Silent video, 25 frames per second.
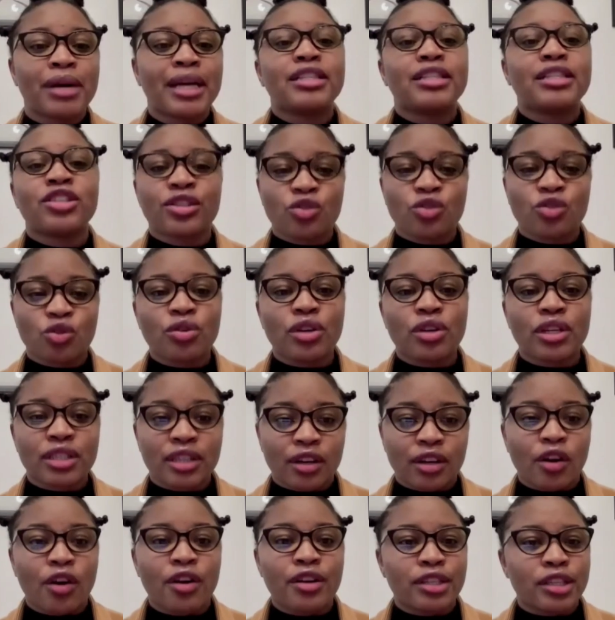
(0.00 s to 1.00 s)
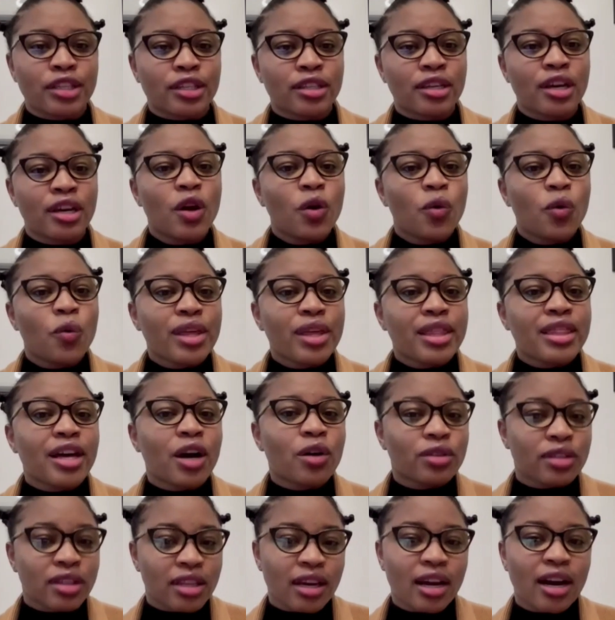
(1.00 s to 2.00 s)
by just creating content
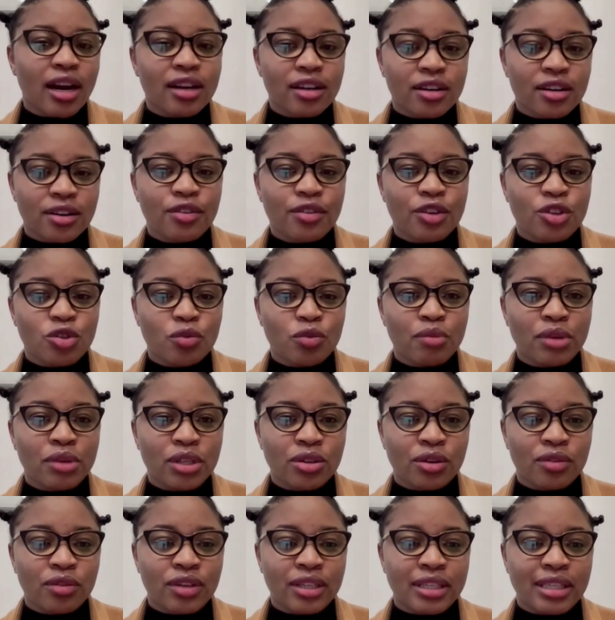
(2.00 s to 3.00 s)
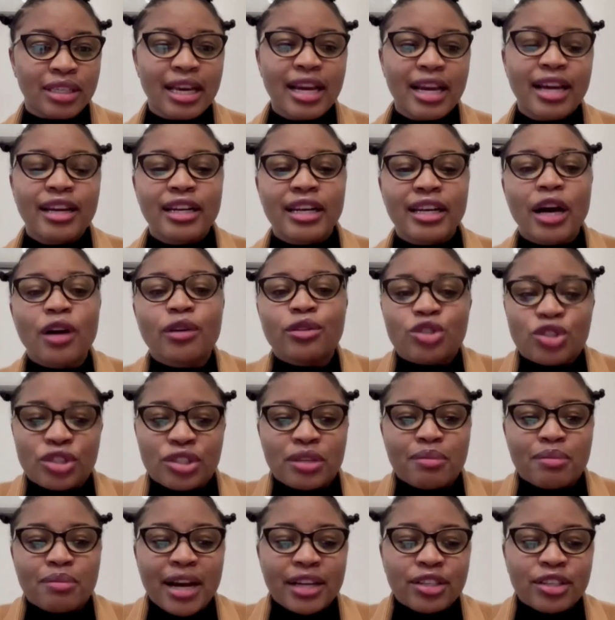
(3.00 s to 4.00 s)
without the ad revenue bit of it. Now
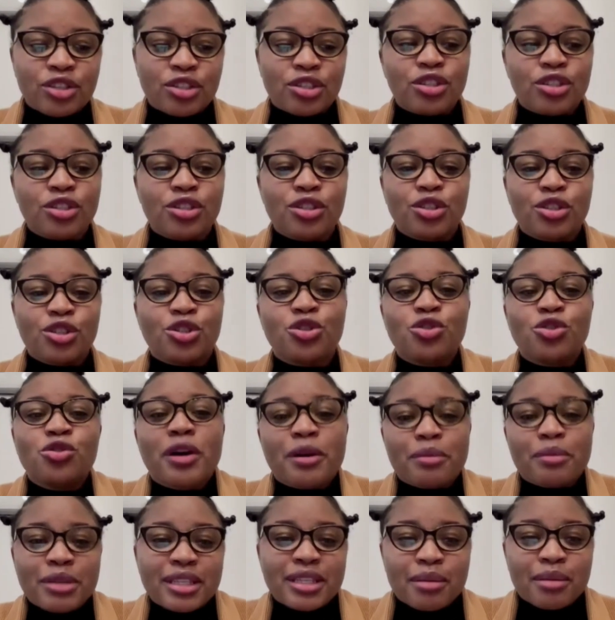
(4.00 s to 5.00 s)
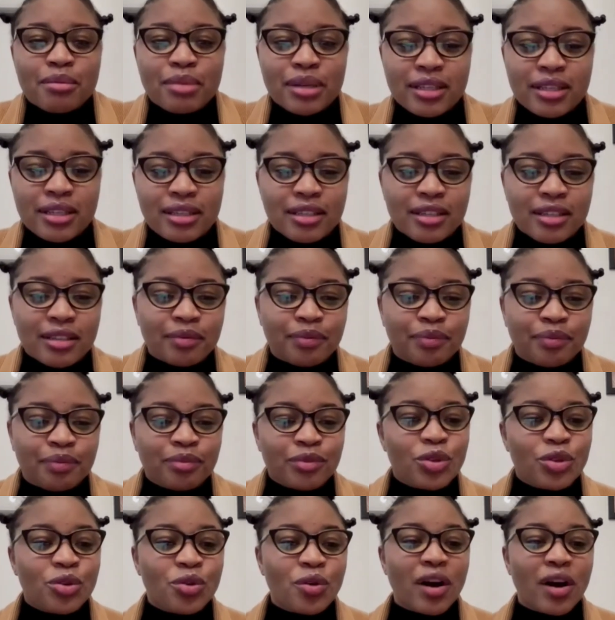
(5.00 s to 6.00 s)
just imagine you are MrBeast,
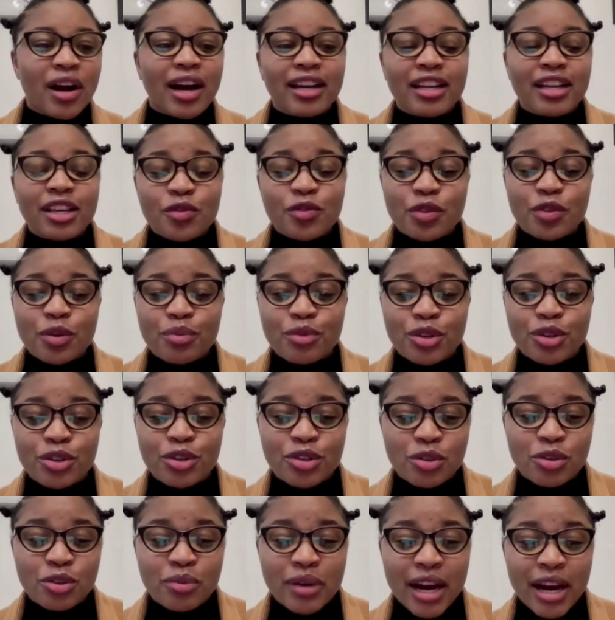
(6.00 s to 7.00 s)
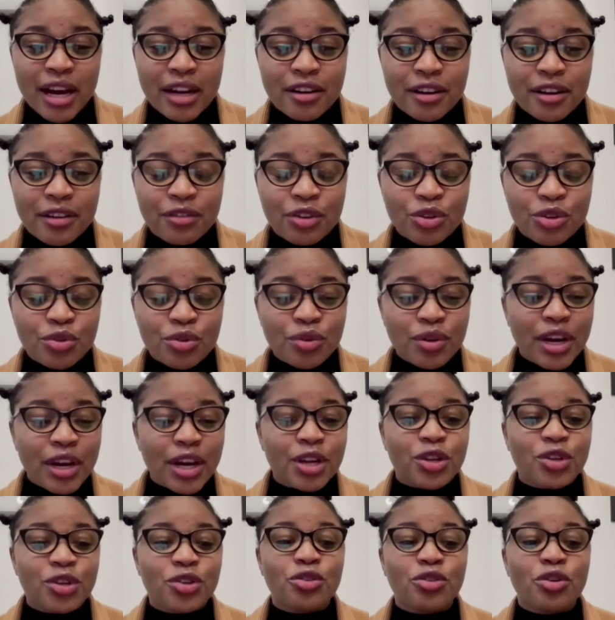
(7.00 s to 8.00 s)
you're earning from YouTube ad revenue,
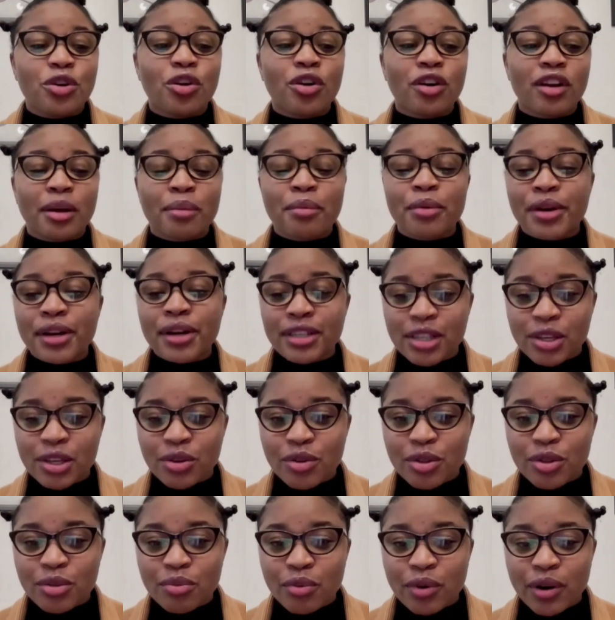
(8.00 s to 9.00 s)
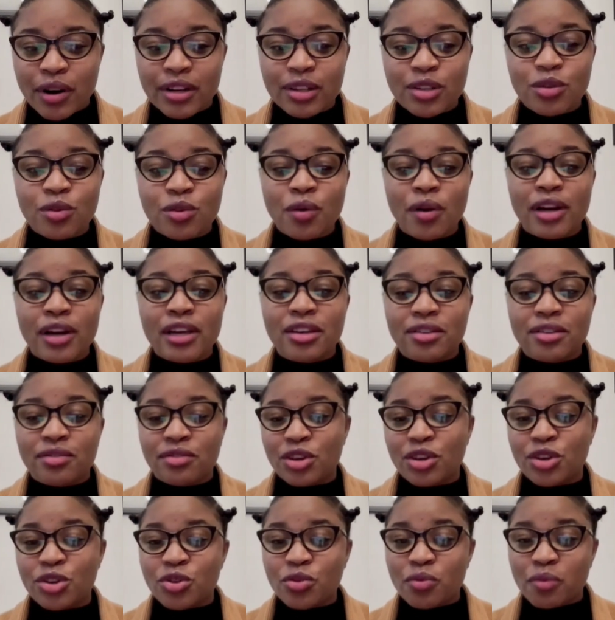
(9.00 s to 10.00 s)
and you're collaborating with brands who are
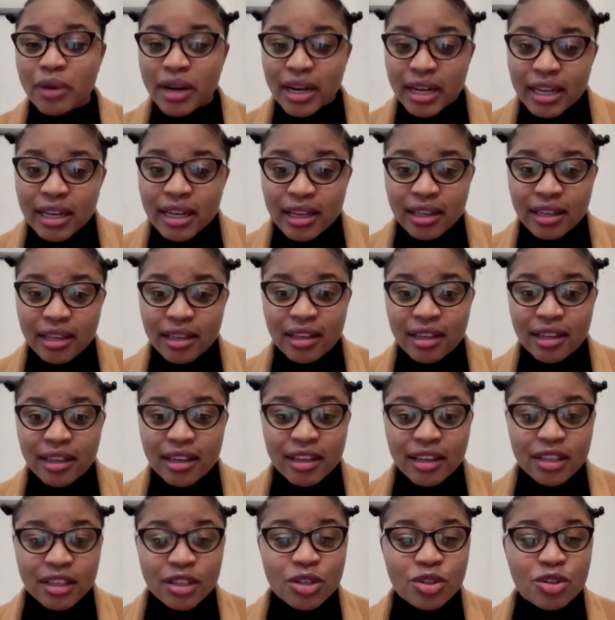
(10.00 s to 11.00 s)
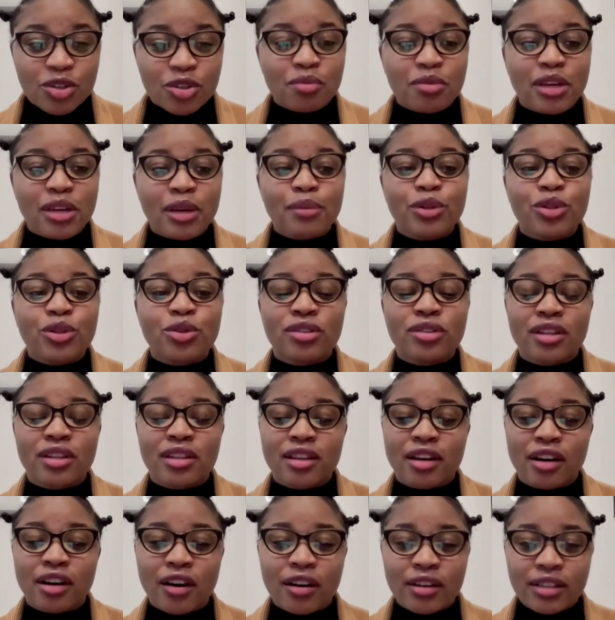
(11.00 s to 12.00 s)
giving you money to be able to see
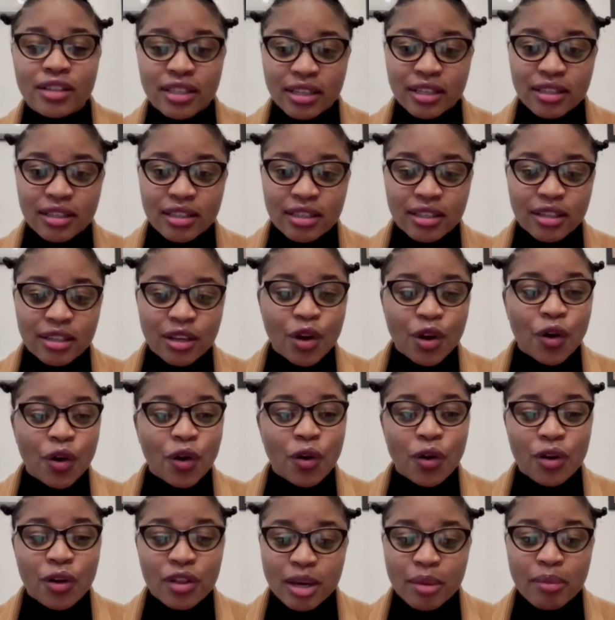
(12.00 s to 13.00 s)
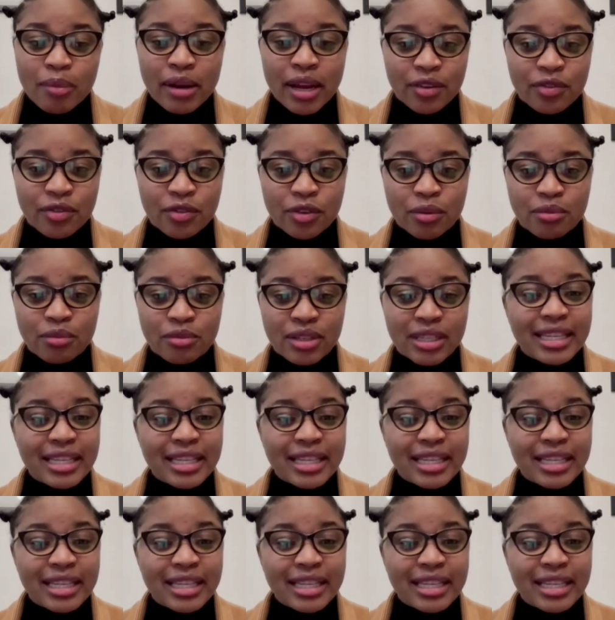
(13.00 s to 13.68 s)
their contents on their platforms.